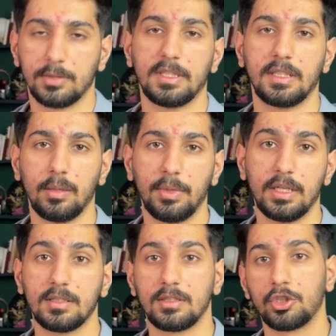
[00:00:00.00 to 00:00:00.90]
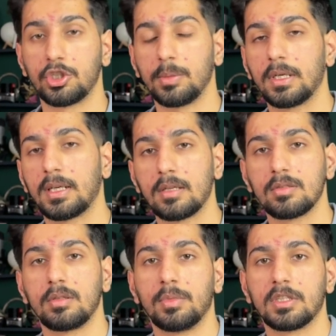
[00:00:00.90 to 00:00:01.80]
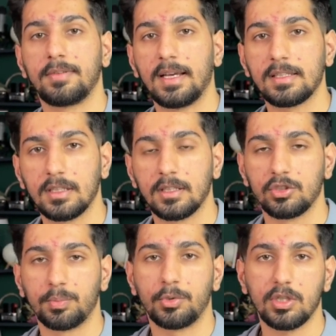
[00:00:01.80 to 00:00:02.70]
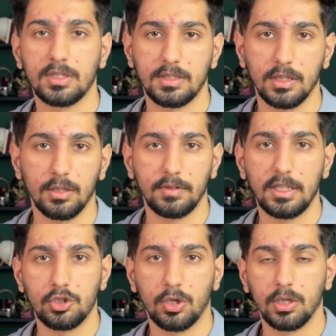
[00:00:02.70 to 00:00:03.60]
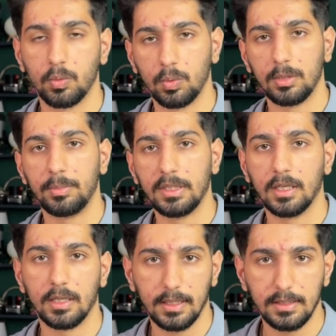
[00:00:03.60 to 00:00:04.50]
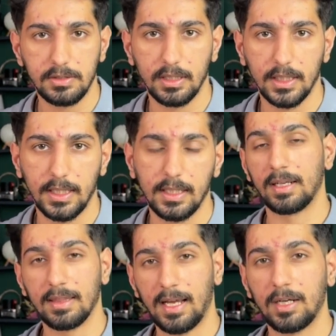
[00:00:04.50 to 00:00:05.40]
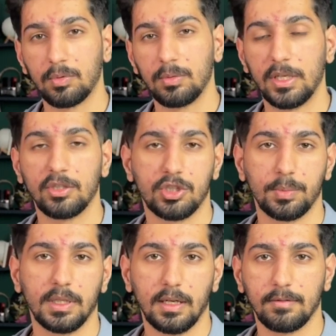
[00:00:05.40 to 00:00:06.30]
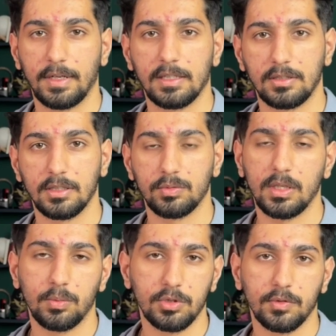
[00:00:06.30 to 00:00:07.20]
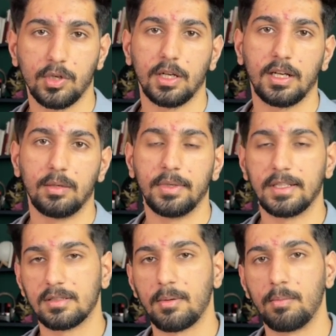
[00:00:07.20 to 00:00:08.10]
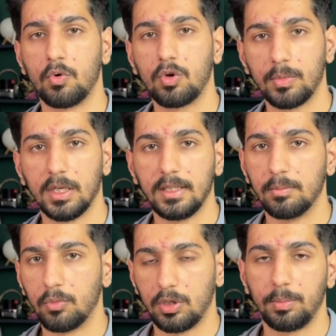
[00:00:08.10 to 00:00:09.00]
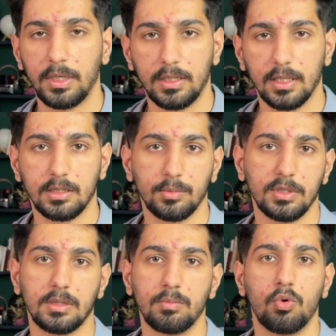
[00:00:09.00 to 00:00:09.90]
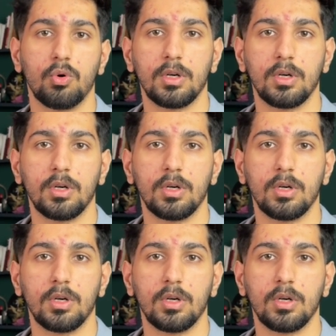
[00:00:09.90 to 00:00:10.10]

basically means is your shipping times will be much faster because your processing of each order will be done instantly, and that will make your shipping time faster as well, which overall again means more money, more repeat customers, and more